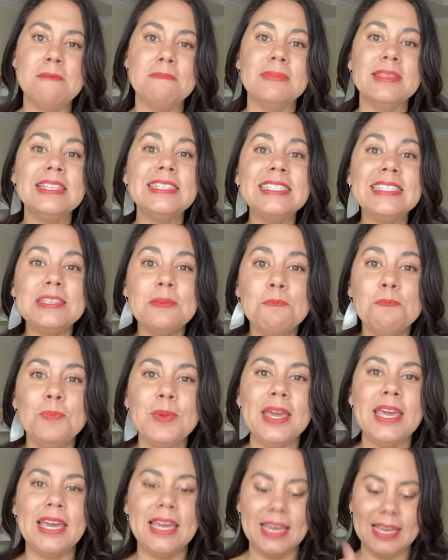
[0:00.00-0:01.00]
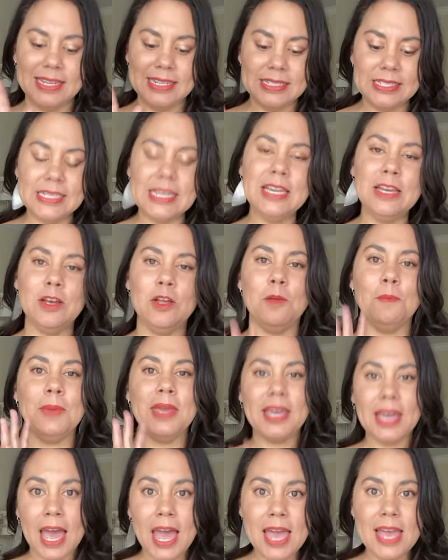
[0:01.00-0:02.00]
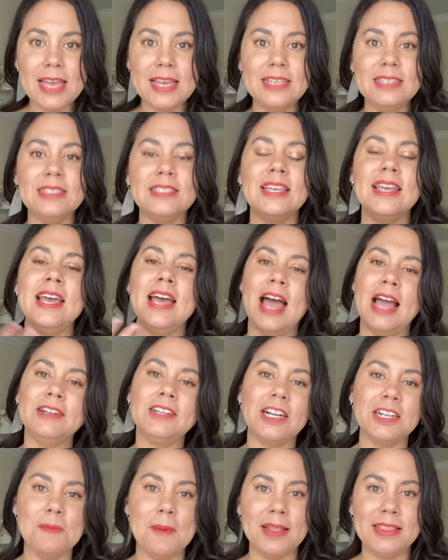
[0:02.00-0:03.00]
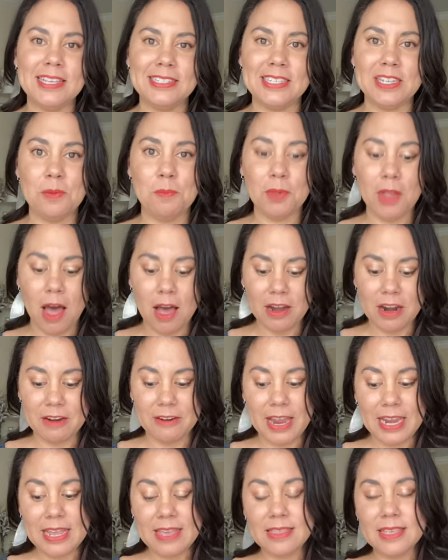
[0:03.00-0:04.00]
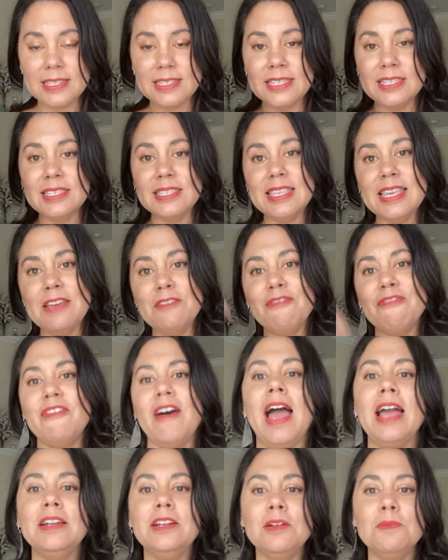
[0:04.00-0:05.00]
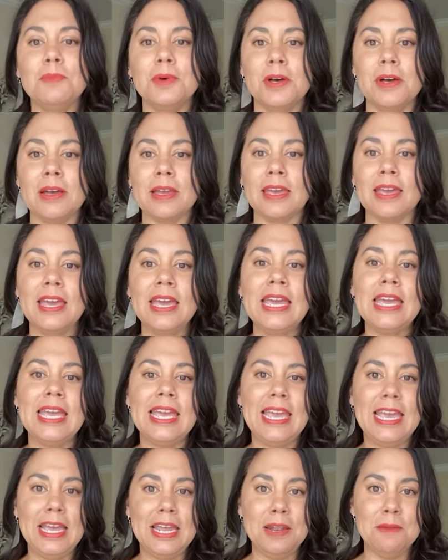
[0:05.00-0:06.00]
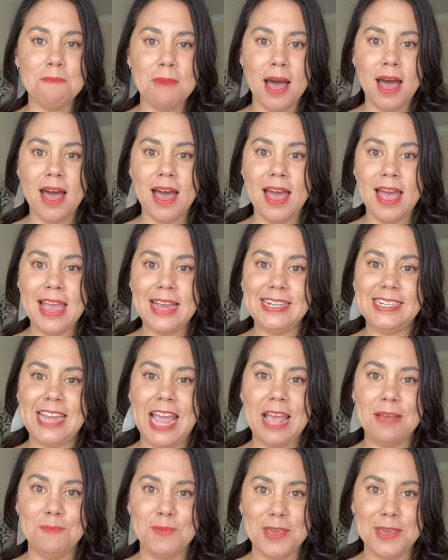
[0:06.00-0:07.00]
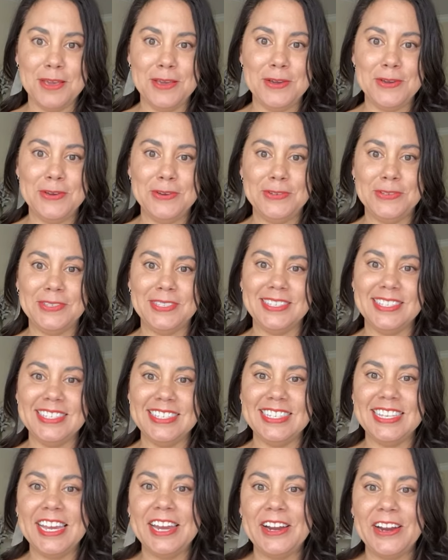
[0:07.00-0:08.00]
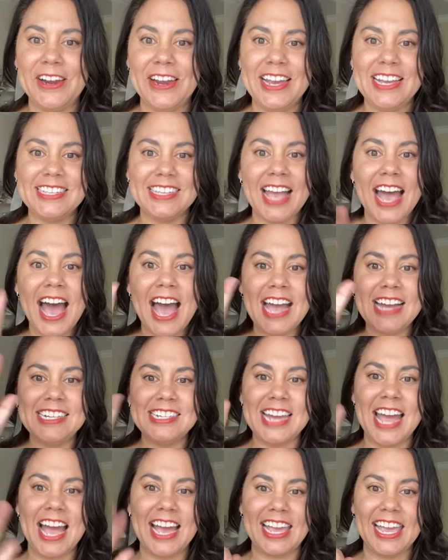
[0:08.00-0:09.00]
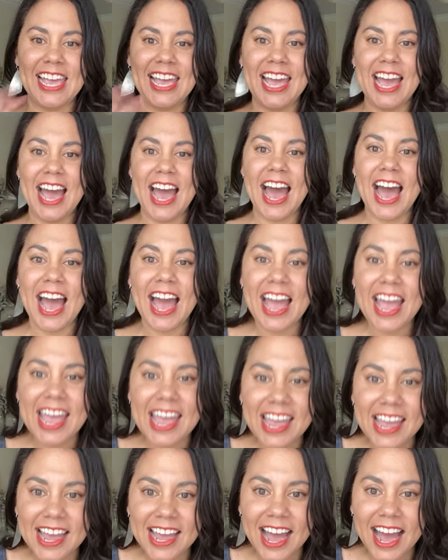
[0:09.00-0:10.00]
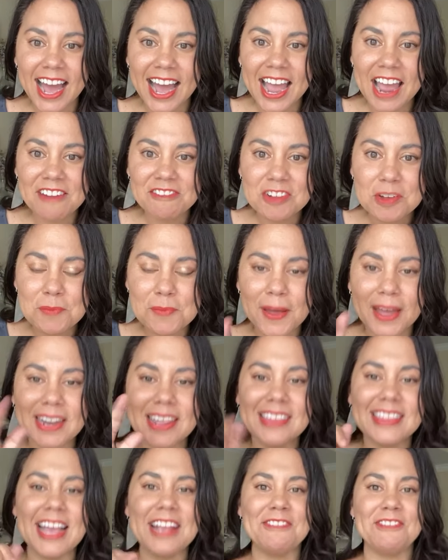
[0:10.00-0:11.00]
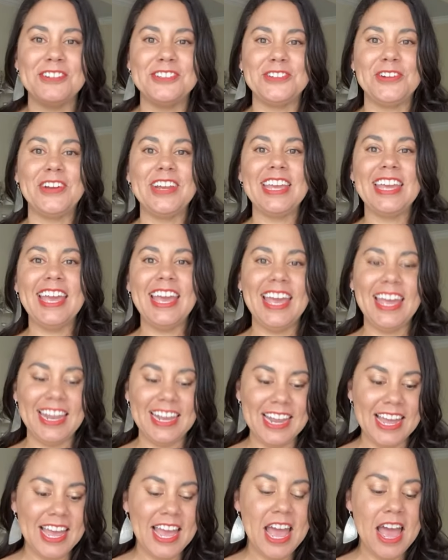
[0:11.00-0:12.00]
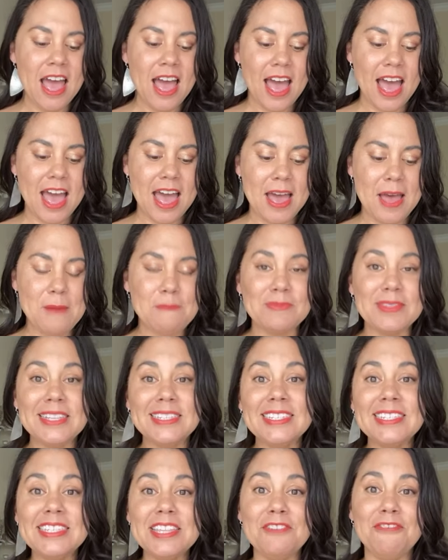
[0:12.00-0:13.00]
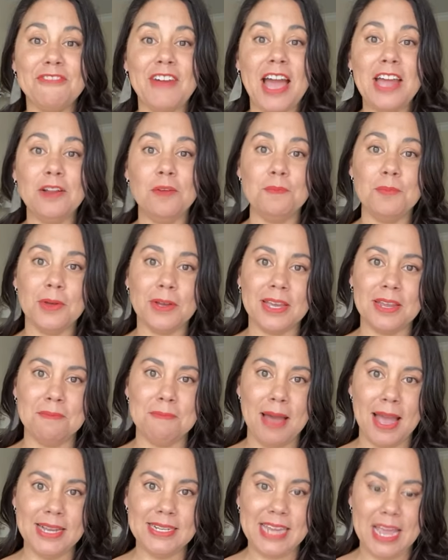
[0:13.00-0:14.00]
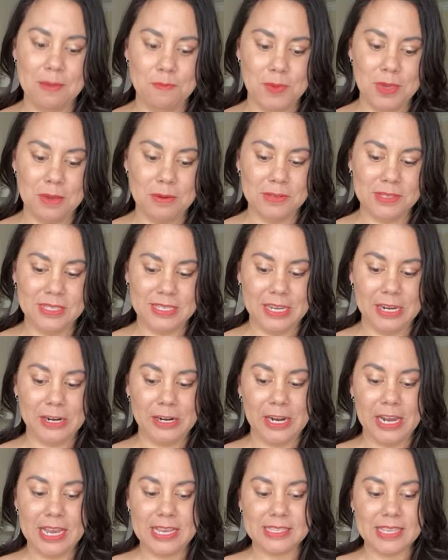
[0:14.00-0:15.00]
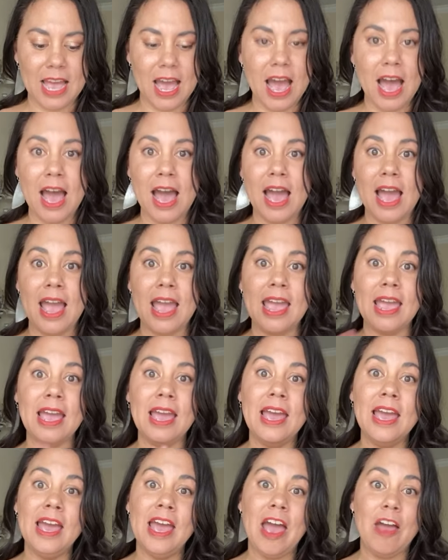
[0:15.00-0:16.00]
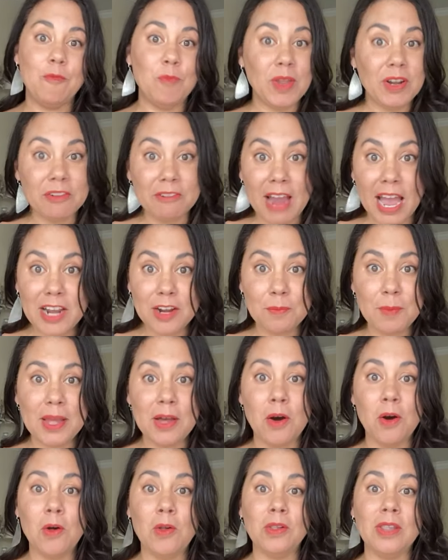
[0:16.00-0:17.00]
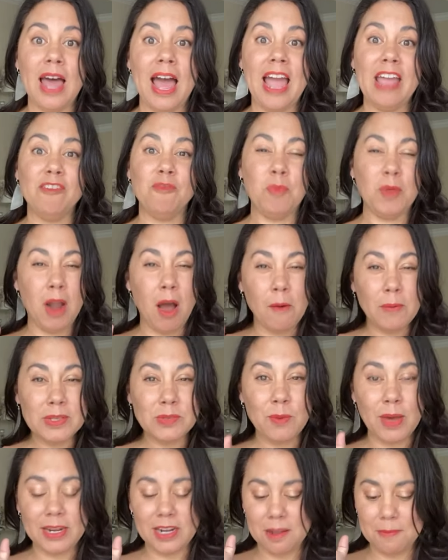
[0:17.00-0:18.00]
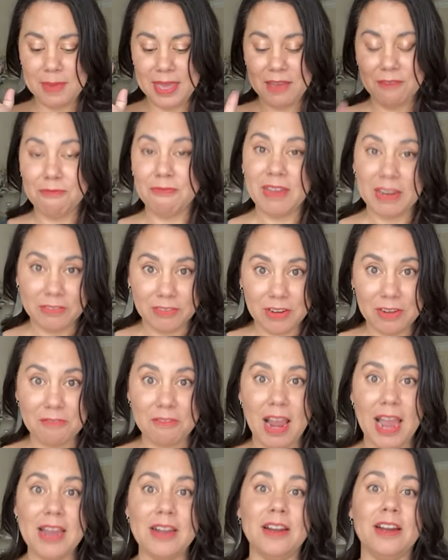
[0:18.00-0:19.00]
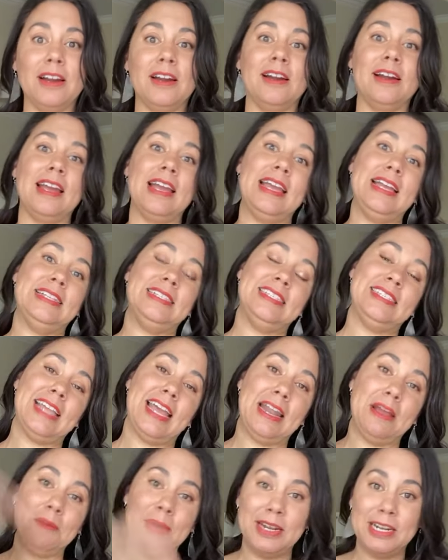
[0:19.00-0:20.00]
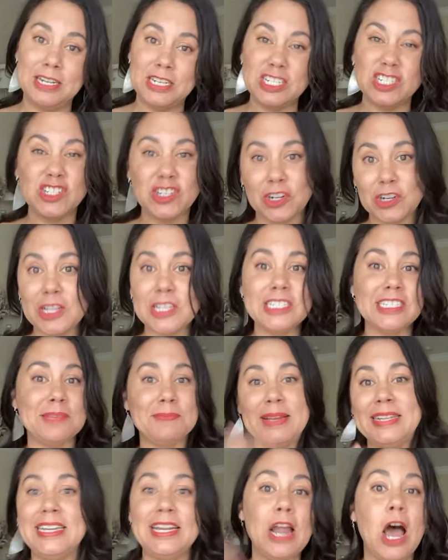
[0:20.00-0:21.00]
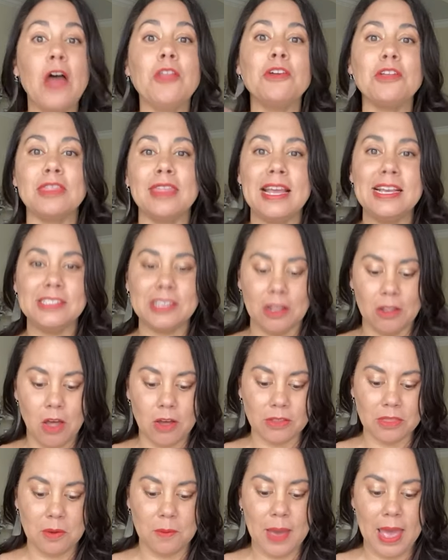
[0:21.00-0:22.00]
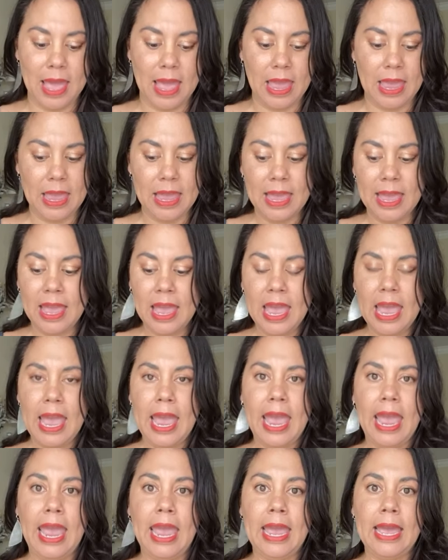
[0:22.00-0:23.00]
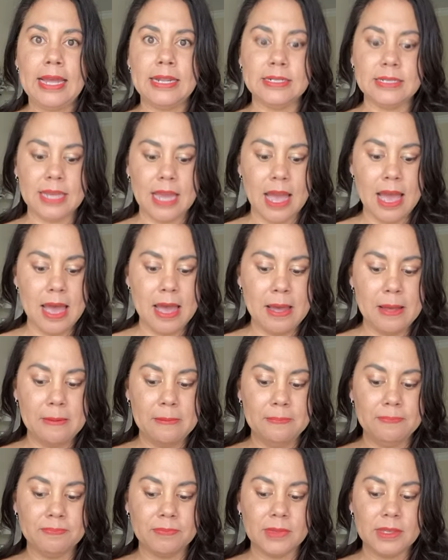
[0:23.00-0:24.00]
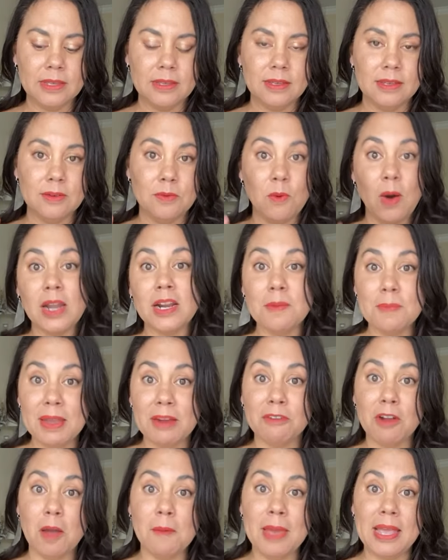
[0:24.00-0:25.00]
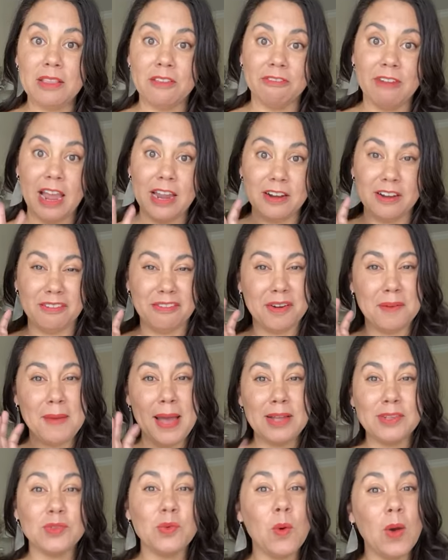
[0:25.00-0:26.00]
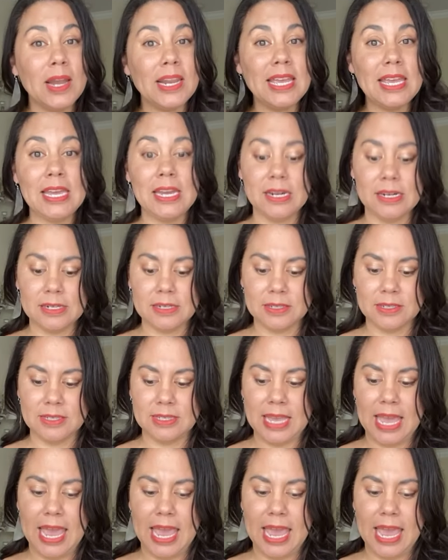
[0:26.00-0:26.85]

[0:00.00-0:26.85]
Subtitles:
This is a big deal because I talked about this in a blog already. This is the final book in my debut series. Hi, Jackie. Hi, everybody. Thanks for joining in. This is the final book in my debut series. I have been a writer my whole life, but always wanted to be a fiction writer. Instead, I went into journalism. I did other things along the way and wanted to be a romance writer for about 20 years.